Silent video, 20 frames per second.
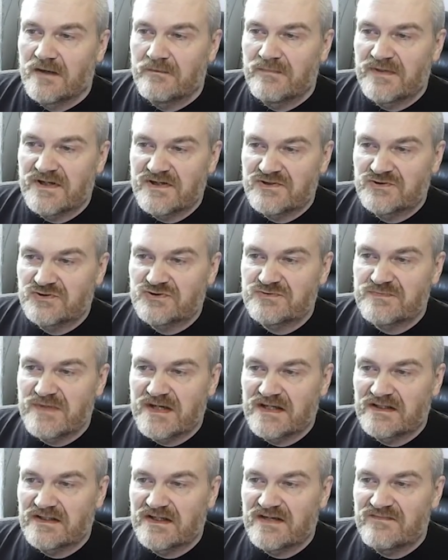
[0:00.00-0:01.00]
But it does
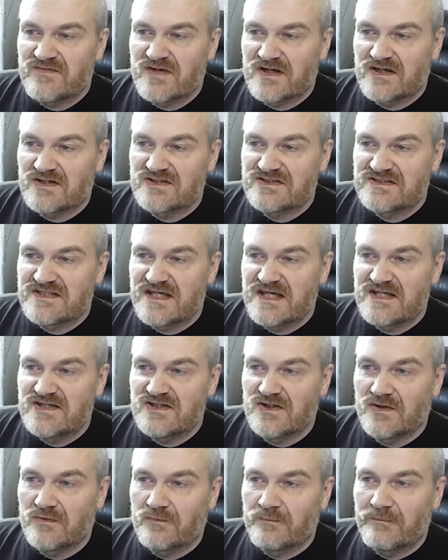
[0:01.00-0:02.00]
mean that if you
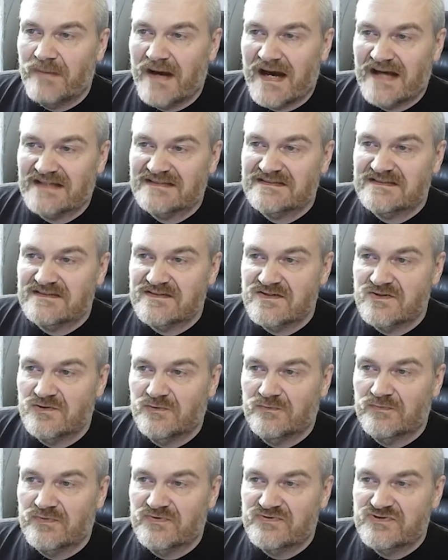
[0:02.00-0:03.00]
continue past the
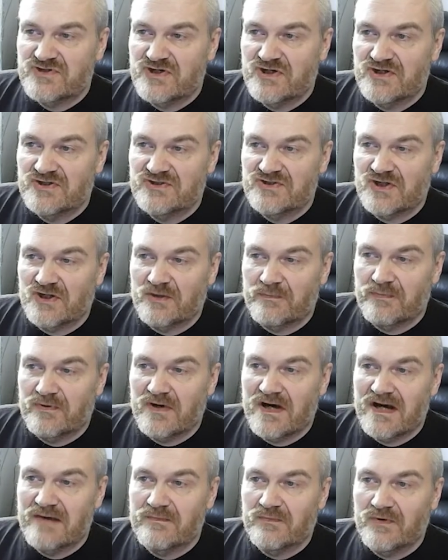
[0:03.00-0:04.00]
number of turns on the
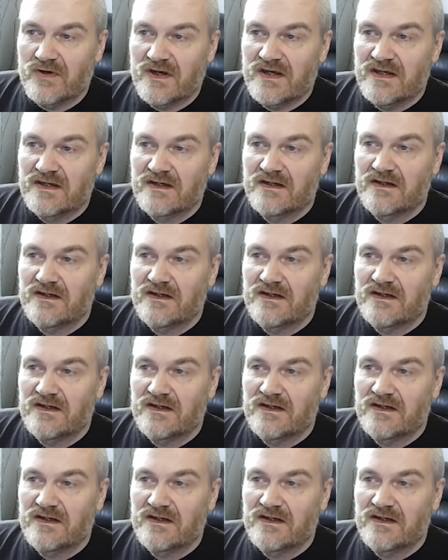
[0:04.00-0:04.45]
primary,